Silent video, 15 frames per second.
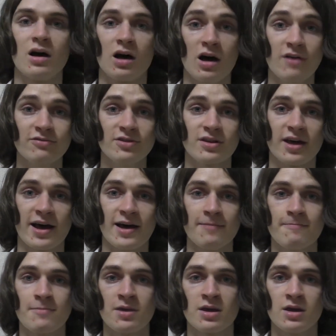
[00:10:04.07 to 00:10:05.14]
After that,
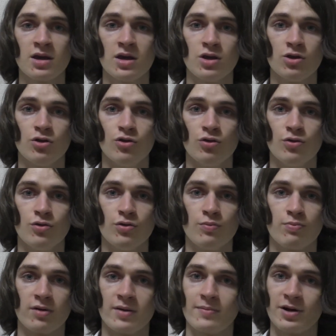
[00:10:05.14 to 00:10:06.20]
you
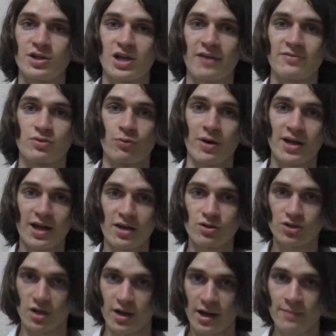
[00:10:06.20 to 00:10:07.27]
pretty much have to wait out your
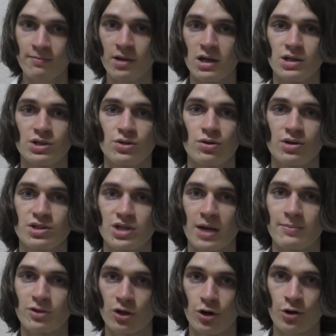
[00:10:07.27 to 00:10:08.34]
time until it's
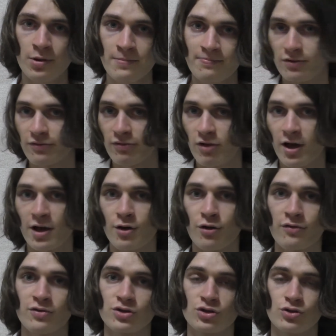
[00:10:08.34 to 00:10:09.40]
time to go. You fly
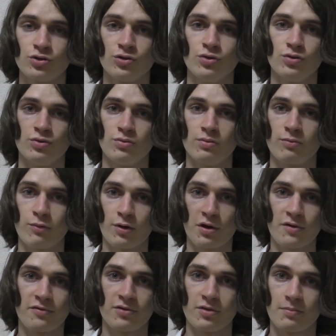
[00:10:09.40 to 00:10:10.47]
over to
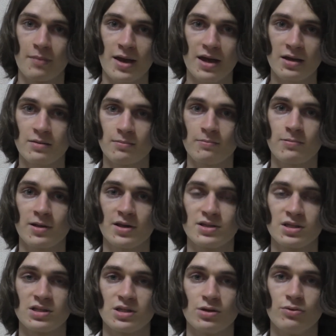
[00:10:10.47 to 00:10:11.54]
wherever the main
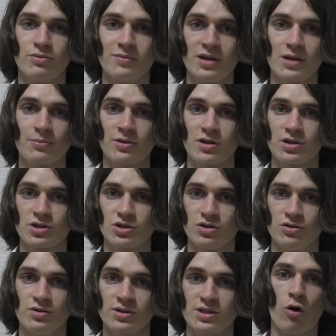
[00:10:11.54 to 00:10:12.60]
places that you would meet up with other
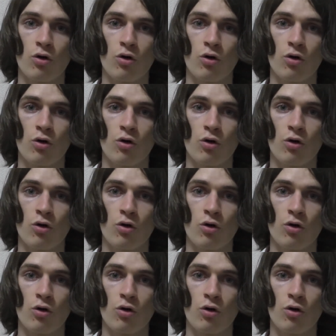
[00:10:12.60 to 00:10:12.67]
students.